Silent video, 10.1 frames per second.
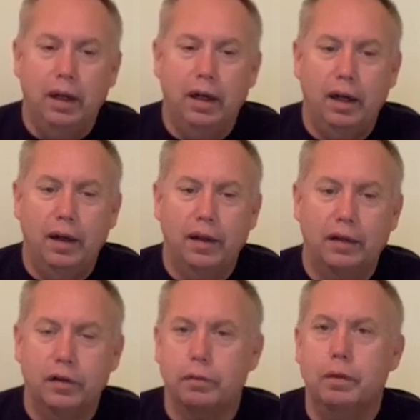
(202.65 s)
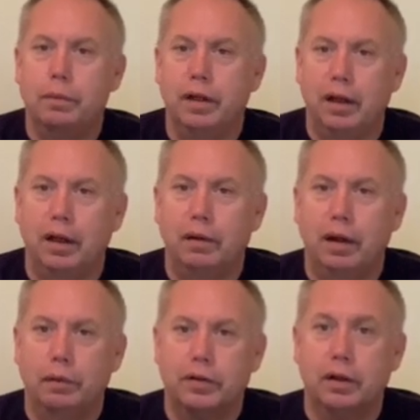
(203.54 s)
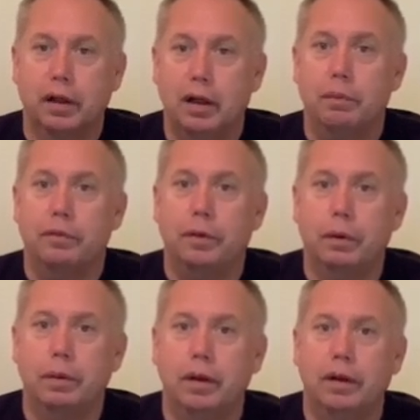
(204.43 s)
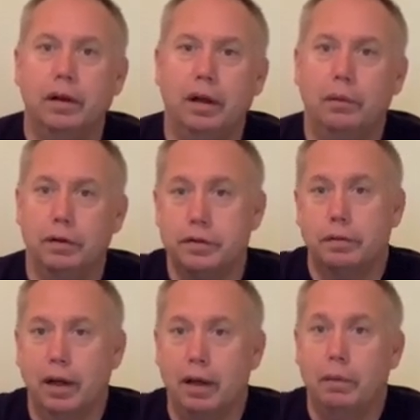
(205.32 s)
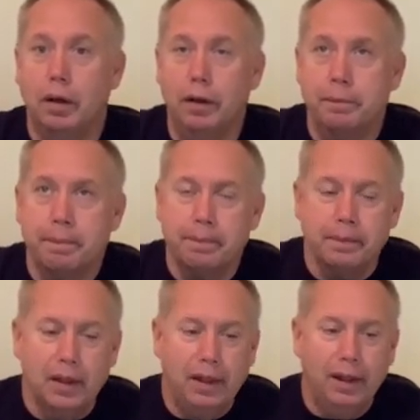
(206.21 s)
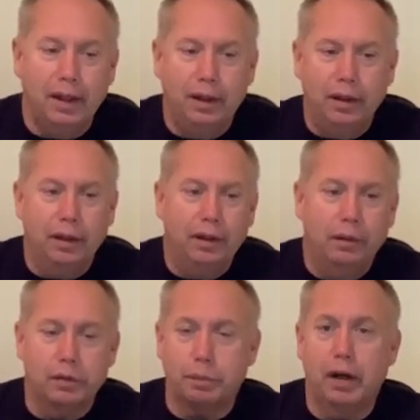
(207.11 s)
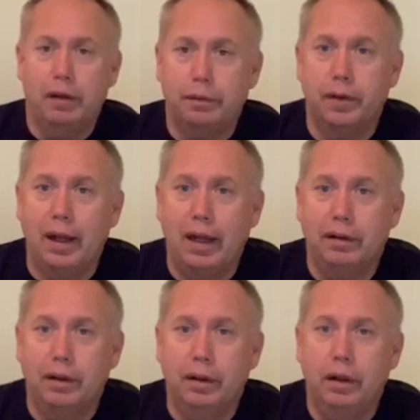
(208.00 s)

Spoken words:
that this woman that was going to come forward was the right one, and he was praying for that,